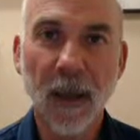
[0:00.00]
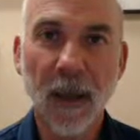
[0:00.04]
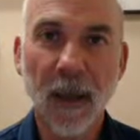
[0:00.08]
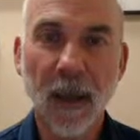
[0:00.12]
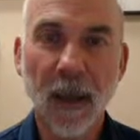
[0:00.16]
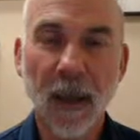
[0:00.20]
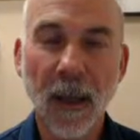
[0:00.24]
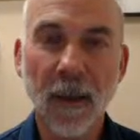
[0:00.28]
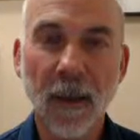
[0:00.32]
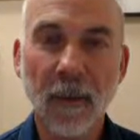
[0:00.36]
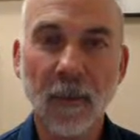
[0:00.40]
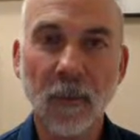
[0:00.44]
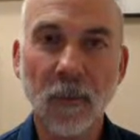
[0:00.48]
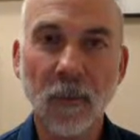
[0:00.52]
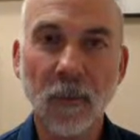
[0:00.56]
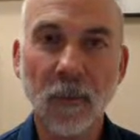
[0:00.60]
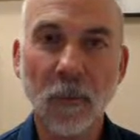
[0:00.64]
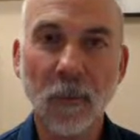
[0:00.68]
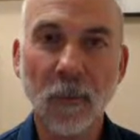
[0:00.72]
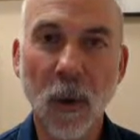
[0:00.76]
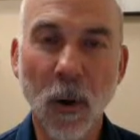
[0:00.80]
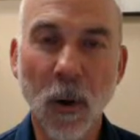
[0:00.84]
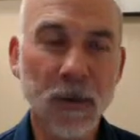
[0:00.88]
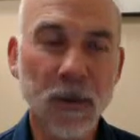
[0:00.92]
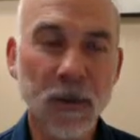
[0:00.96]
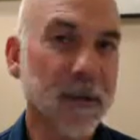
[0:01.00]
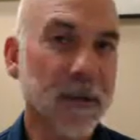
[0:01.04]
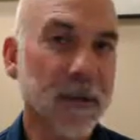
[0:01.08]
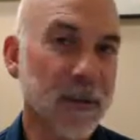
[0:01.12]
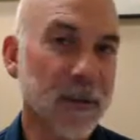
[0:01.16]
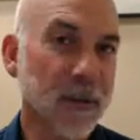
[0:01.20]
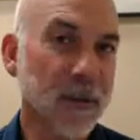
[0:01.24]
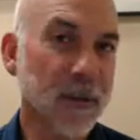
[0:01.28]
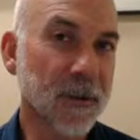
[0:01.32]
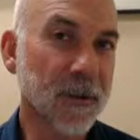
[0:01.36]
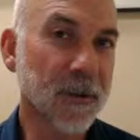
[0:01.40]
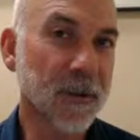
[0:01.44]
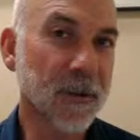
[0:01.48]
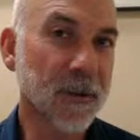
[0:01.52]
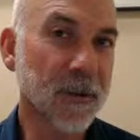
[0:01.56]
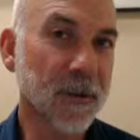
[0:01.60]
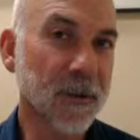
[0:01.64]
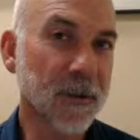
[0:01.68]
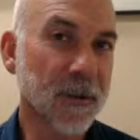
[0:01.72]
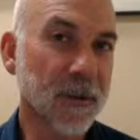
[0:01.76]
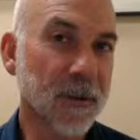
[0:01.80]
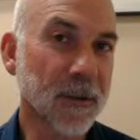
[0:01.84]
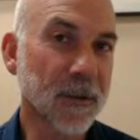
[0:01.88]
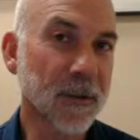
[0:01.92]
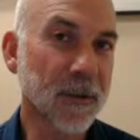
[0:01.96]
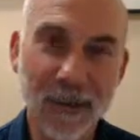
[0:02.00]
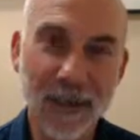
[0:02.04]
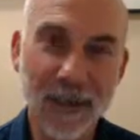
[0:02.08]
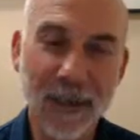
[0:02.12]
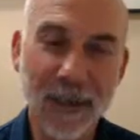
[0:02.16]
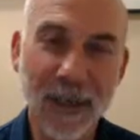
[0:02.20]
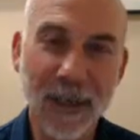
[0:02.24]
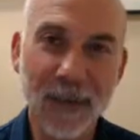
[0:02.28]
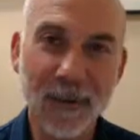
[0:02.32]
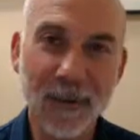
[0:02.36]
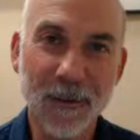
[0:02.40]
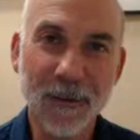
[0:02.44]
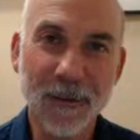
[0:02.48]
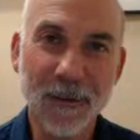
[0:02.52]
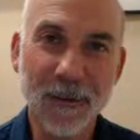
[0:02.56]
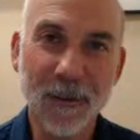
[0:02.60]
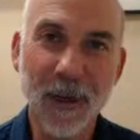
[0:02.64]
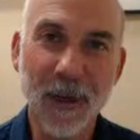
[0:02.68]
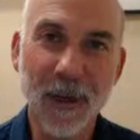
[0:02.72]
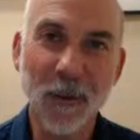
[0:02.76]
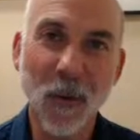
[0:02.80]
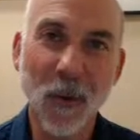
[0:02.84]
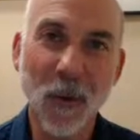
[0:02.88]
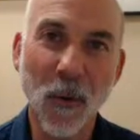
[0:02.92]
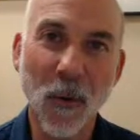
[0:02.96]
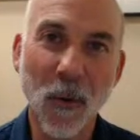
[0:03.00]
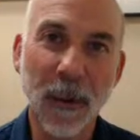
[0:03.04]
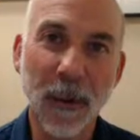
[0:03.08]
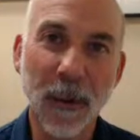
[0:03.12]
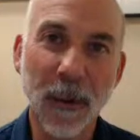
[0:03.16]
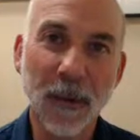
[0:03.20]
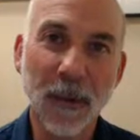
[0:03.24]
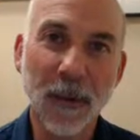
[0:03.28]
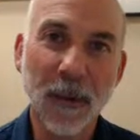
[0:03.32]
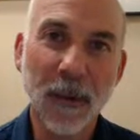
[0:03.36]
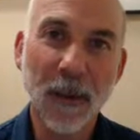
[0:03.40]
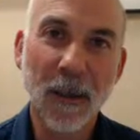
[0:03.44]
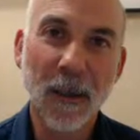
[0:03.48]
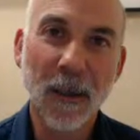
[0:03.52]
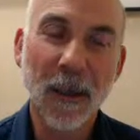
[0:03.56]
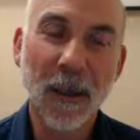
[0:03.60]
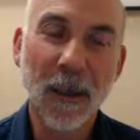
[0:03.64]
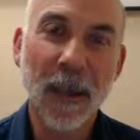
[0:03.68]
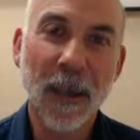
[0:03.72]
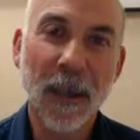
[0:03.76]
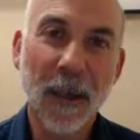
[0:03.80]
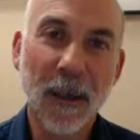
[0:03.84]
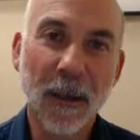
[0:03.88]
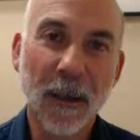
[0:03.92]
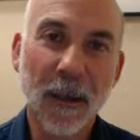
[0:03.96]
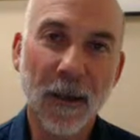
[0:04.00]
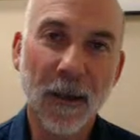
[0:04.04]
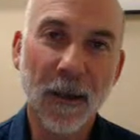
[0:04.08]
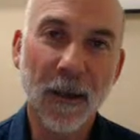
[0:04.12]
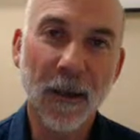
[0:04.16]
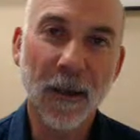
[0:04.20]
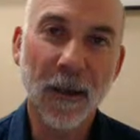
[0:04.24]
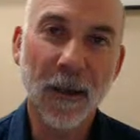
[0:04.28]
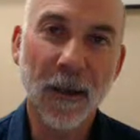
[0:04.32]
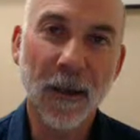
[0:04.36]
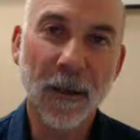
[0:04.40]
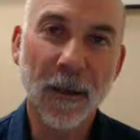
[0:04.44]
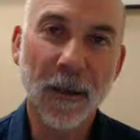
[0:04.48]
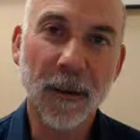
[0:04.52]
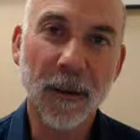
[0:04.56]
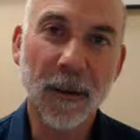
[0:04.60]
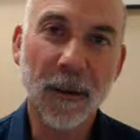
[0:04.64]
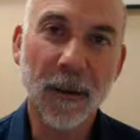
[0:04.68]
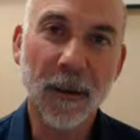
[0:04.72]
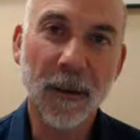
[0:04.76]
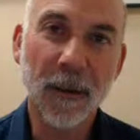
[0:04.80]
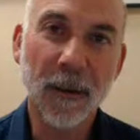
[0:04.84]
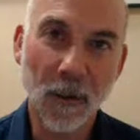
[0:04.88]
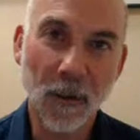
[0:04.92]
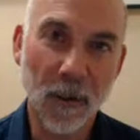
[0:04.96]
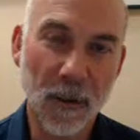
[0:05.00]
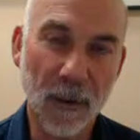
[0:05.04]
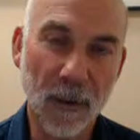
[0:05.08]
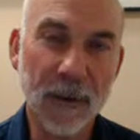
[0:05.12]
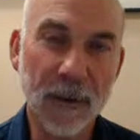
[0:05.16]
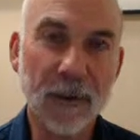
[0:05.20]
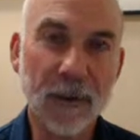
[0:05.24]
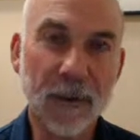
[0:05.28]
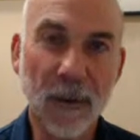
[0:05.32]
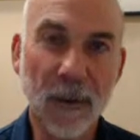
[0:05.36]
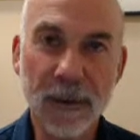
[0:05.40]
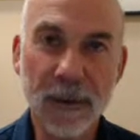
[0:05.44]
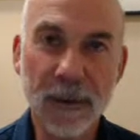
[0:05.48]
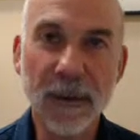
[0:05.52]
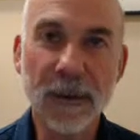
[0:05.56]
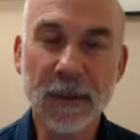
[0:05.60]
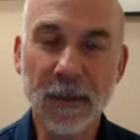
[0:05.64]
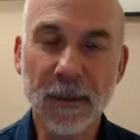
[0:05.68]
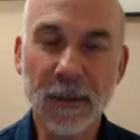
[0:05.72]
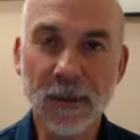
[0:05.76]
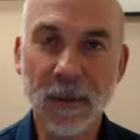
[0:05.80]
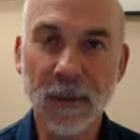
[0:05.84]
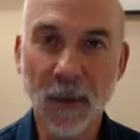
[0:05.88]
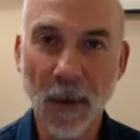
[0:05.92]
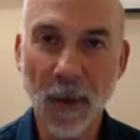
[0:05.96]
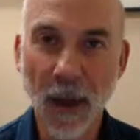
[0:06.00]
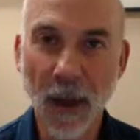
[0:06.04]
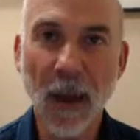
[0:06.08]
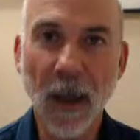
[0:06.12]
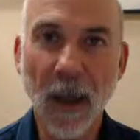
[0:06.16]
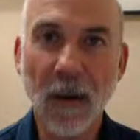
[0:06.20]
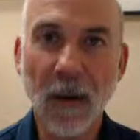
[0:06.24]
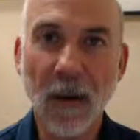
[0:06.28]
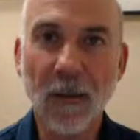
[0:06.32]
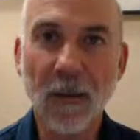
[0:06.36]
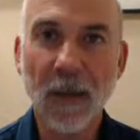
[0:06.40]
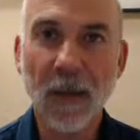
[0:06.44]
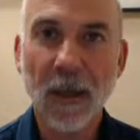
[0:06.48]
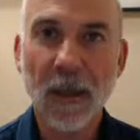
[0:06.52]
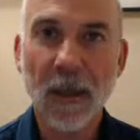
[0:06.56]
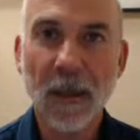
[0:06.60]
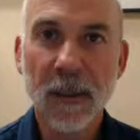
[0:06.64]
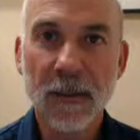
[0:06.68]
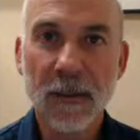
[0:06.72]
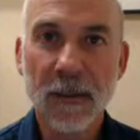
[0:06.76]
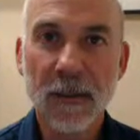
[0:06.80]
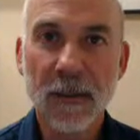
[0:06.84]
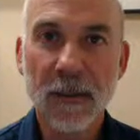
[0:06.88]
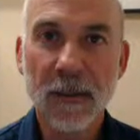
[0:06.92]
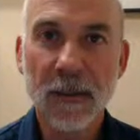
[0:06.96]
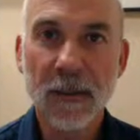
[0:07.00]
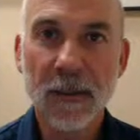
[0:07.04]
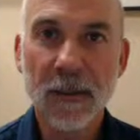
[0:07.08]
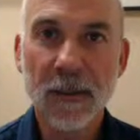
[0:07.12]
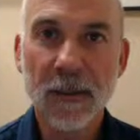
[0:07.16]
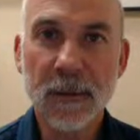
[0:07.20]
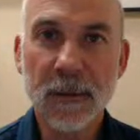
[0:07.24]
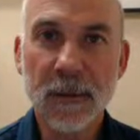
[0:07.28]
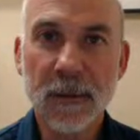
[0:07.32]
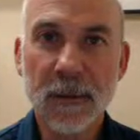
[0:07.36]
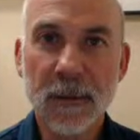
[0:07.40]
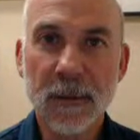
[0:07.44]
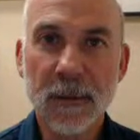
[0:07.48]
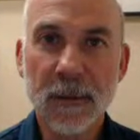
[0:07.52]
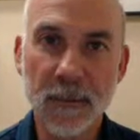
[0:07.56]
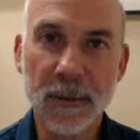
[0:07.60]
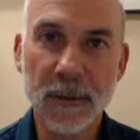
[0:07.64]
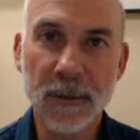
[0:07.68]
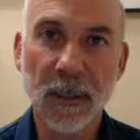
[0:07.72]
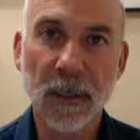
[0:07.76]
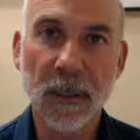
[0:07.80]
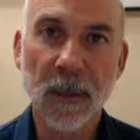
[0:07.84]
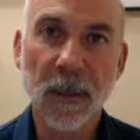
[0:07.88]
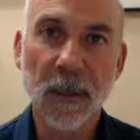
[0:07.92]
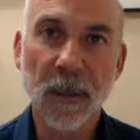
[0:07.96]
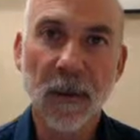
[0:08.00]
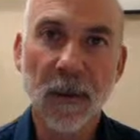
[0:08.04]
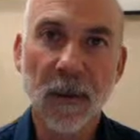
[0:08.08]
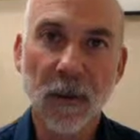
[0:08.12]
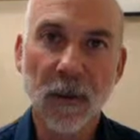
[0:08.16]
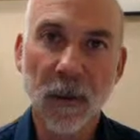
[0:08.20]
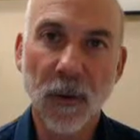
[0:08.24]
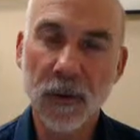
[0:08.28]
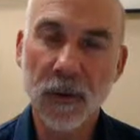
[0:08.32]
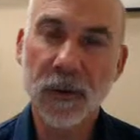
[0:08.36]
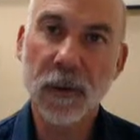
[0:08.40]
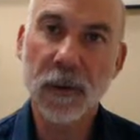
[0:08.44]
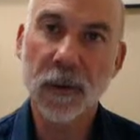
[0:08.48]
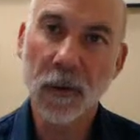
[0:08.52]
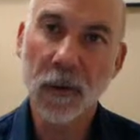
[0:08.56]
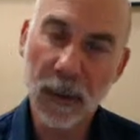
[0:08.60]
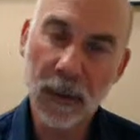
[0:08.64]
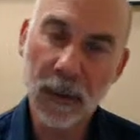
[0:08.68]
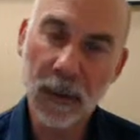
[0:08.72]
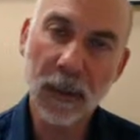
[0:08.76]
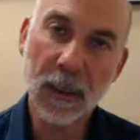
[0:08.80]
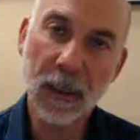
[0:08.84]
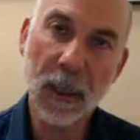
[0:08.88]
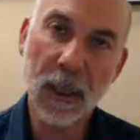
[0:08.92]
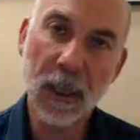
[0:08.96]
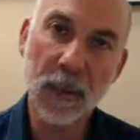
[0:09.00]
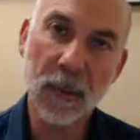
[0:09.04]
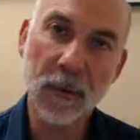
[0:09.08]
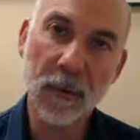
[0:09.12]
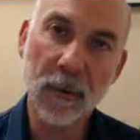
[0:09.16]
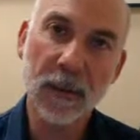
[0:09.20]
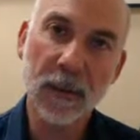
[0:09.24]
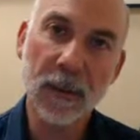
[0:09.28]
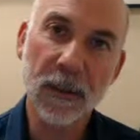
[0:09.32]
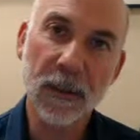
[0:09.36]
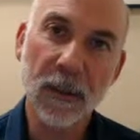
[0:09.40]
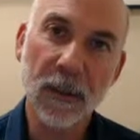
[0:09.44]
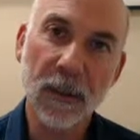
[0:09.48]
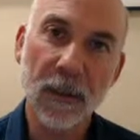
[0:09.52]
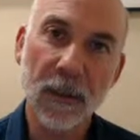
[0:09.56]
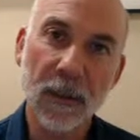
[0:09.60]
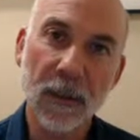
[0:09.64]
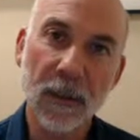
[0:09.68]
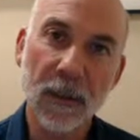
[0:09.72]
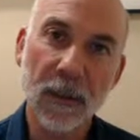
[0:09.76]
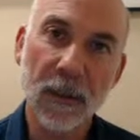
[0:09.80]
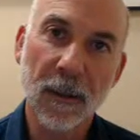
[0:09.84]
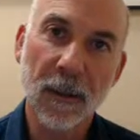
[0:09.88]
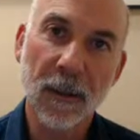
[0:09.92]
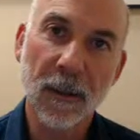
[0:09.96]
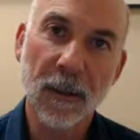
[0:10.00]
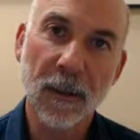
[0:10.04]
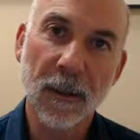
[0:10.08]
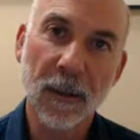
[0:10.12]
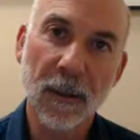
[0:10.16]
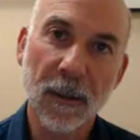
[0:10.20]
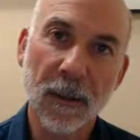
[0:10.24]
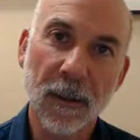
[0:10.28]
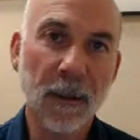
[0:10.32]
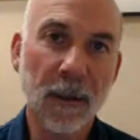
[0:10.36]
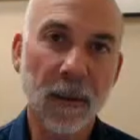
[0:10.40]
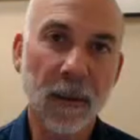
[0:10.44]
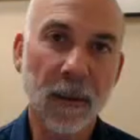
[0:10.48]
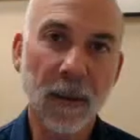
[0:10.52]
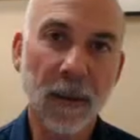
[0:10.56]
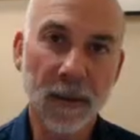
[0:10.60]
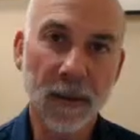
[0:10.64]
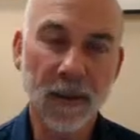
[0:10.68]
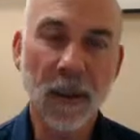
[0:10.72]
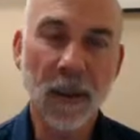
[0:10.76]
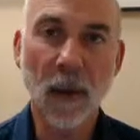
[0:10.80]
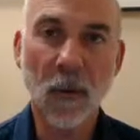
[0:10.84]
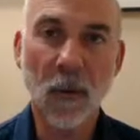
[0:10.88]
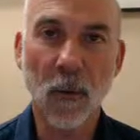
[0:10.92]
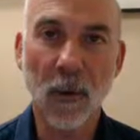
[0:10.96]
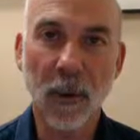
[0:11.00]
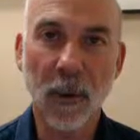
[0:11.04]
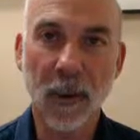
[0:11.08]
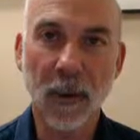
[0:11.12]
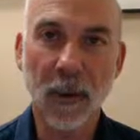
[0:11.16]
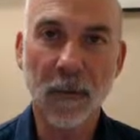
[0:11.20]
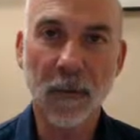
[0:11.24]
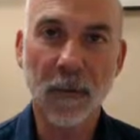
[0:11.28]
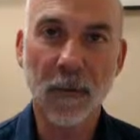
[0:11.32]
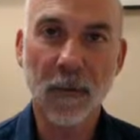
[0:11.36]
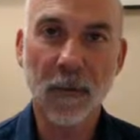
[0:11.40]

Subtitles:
And most of us are not even close to that point. And I'll end on this. If you have signs and symptoms, those are your indicators that something is not working.